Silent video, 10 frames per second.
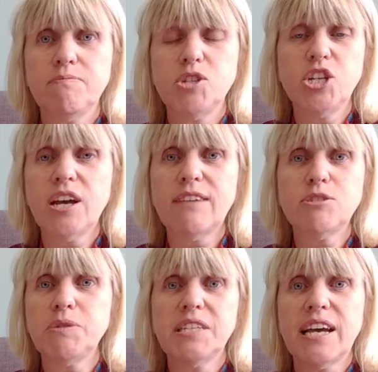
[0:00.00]
you don't have
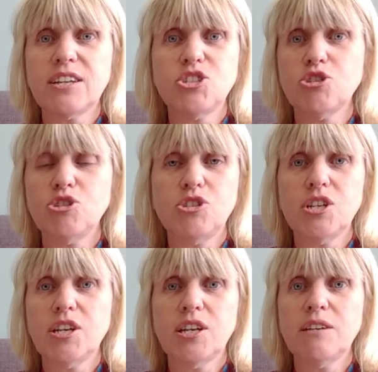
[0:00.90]
to be tagged, just
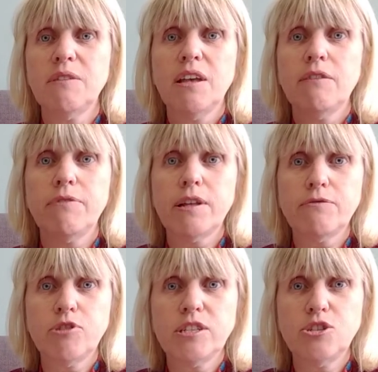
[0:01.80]
feel
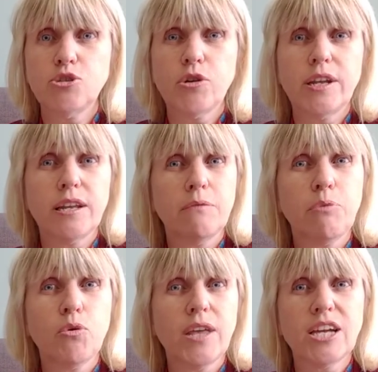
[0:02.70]
free to join in and
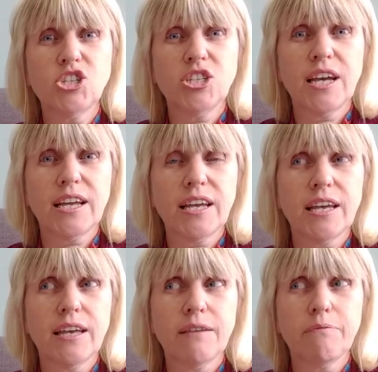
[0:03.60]
put the hashtag
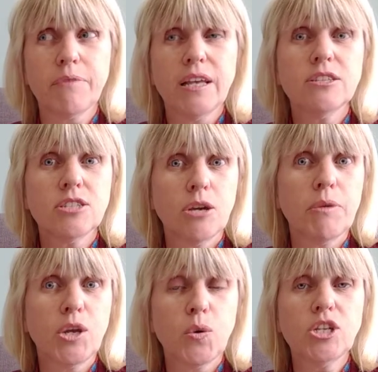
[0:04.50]
so
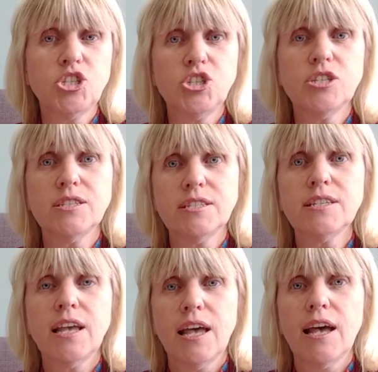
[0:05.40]
many questions,
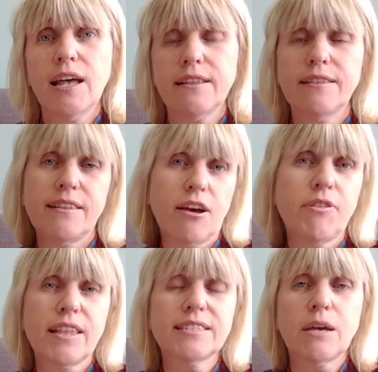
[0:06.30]
and I
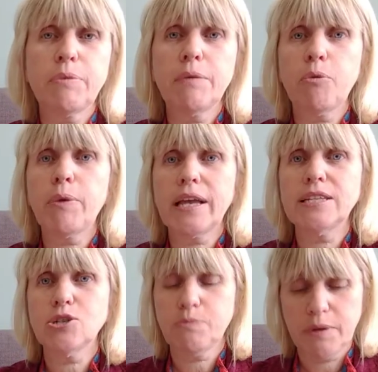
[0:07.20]
think that's how people pick
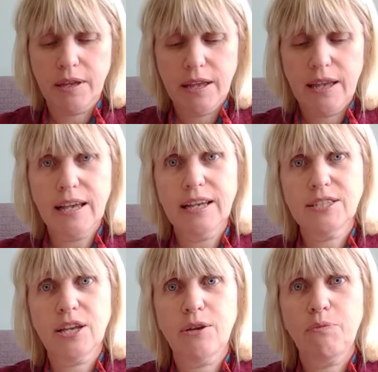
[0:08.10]
it up.
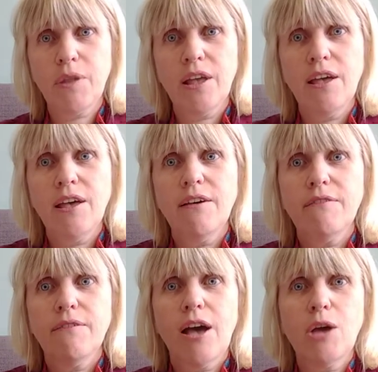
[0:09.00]
So
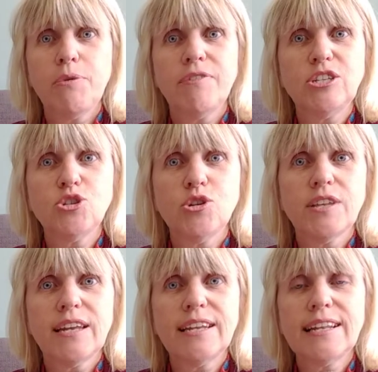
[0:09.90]
hope you've enjoyed
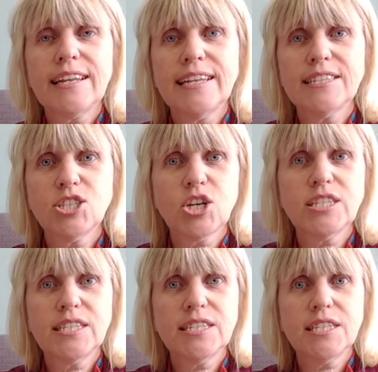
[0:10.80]
that little
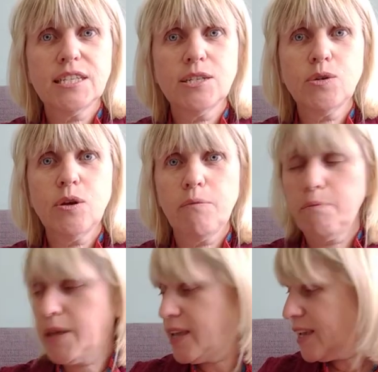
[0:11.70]
insight into
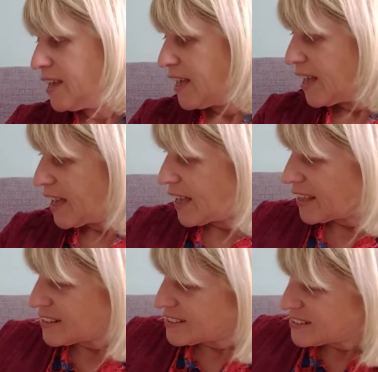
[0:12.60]
me
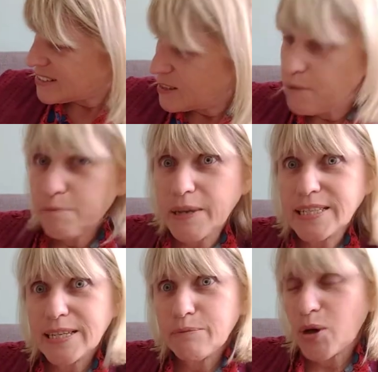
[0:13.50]
and
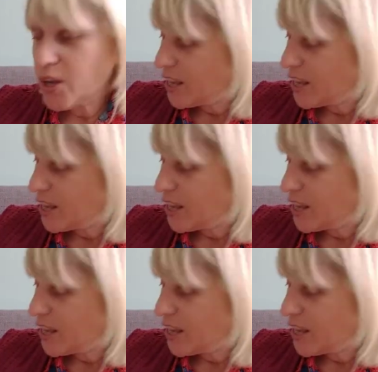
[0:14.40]
meeting my